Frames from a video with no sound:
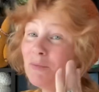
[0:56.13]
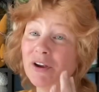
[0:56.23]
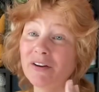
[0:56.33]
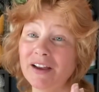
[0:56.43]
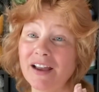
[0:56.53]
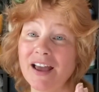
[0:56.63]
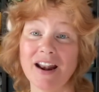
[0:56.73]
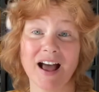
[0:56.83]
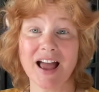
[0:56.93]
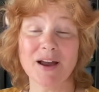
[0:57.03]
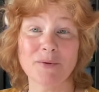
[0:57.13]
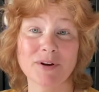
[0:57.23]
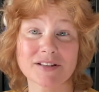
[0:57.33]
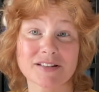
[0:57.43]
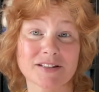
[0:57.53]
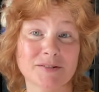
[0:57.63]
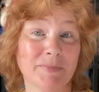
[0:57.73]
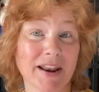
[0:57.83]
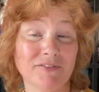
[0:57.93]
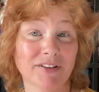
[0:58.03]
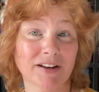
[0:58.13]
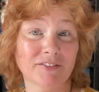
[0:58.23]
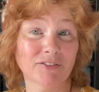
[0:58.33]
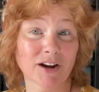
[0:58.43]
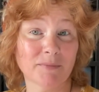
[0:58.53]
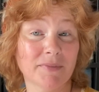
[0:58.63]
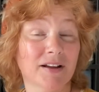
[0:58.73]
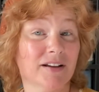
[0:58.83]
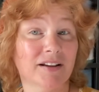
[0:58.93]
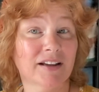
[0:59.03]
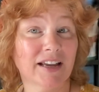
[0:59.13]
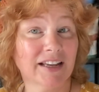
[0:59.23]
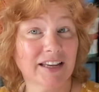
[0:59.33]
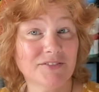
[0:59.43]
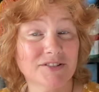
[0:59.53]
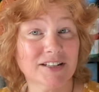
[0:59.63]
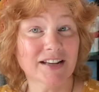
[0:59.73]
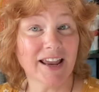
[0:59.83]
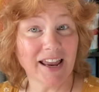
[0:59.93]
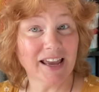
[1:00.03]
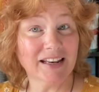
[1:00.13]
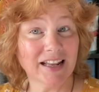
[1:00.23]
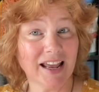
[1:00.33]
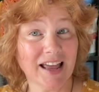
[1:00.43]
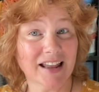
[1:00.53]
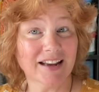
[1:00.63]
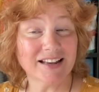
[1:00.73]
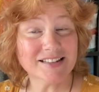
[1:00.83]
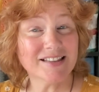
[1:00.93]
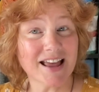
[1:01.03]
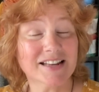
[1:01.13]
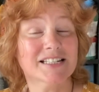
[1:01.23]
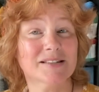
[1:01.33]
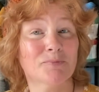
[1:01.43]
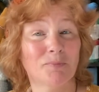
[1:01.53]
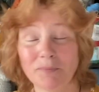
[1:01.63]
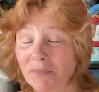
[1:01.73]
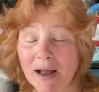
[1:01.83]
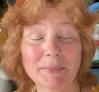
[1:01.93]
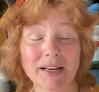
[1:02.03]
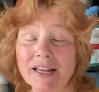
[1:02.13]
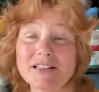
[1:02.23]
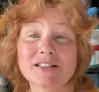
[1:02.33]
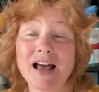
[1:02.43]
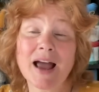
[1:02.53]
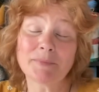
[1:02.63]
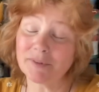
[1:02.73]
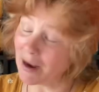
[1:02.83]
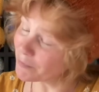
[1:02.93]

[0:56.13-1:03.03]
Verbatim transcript: wearing and I was benefited from, gifted a hand knit hat. Isn't that I mean, it's I'm I'm